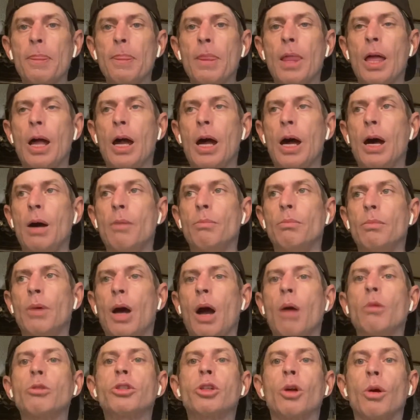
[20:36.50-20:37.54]
Um,
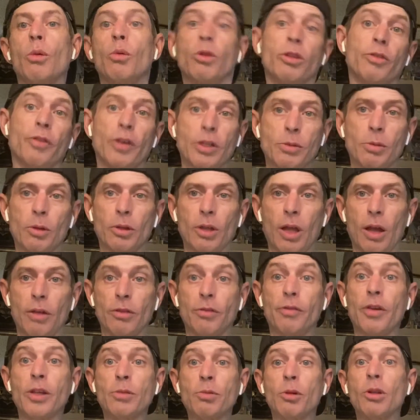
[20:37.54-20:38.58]
I'll show it with Facebook Live.
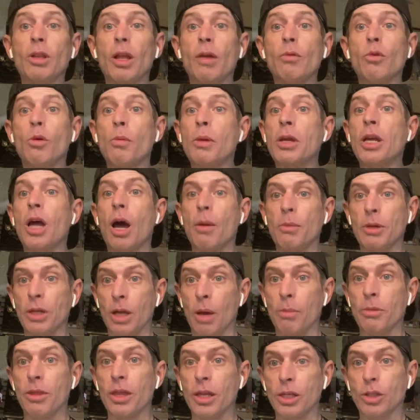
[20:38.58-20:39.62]
Facebook Live will be coming
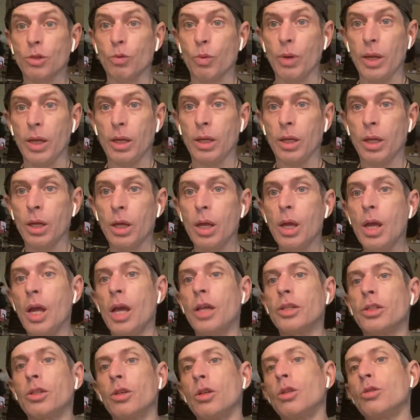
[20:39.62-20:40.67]
up this week.
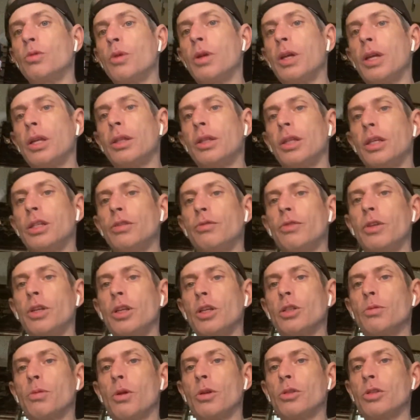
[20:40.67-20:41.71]
As soon as we get these
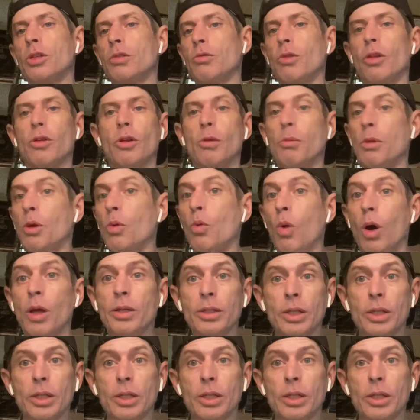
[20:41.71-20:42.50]
videos posted, whether it be one